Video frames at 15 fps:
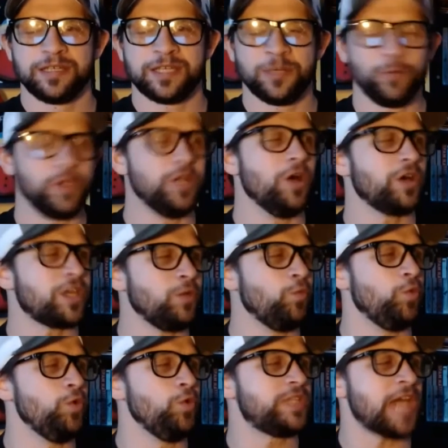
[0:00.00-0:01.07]
Can
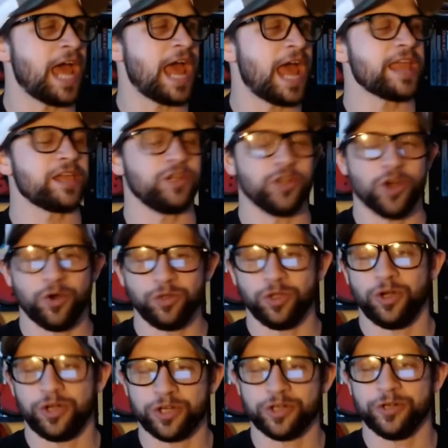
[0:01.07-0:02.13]
Wu-Tang no
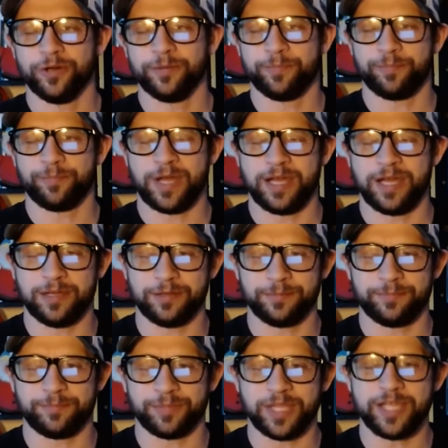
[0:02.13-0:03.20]
longer
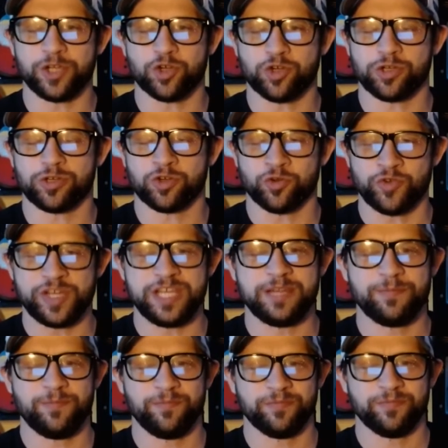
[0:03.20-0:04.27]
play
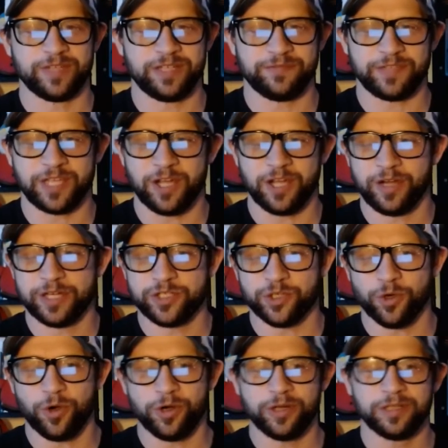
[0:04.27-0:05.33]
Cream if they go on
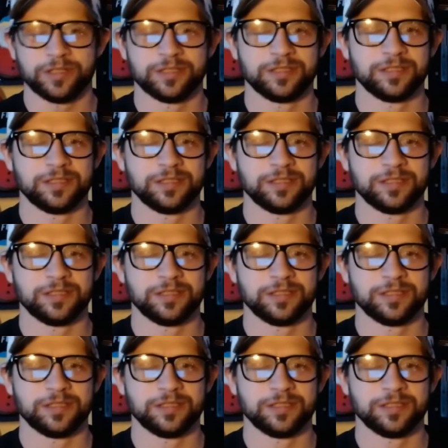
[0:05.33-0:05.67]
tour?